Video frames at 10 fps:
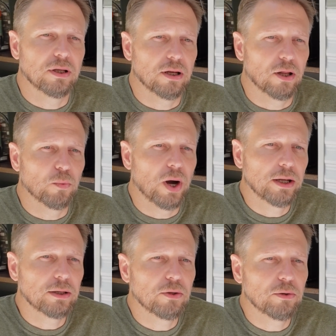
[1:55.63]
and
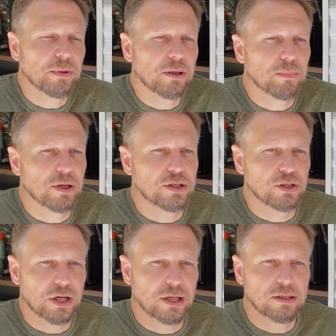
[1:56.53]
unwind a little bit, but it's a
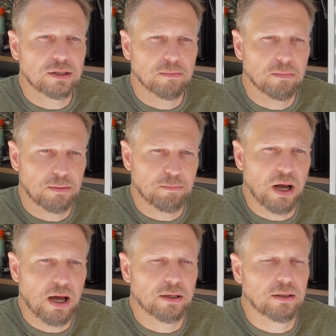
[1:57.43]
chance to, to
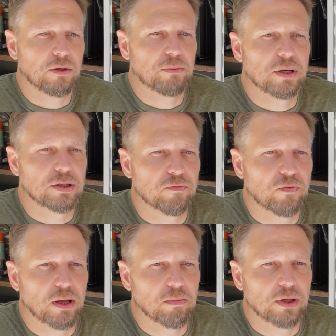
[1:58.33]
bond a little bit as a
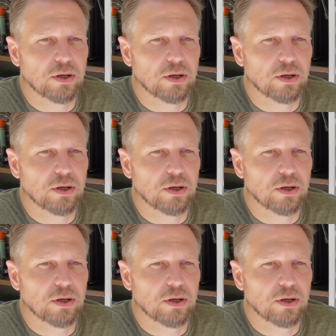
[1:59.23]
family.